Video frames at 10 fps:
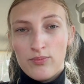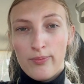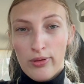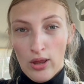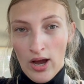
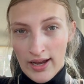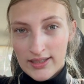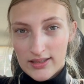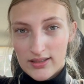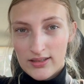
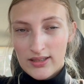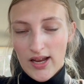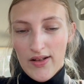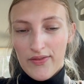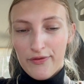plot
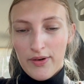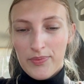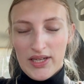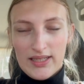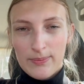from
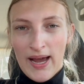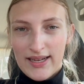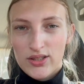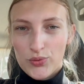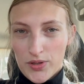these
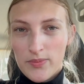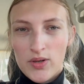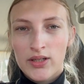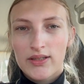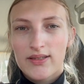past 3
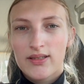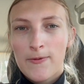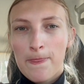books,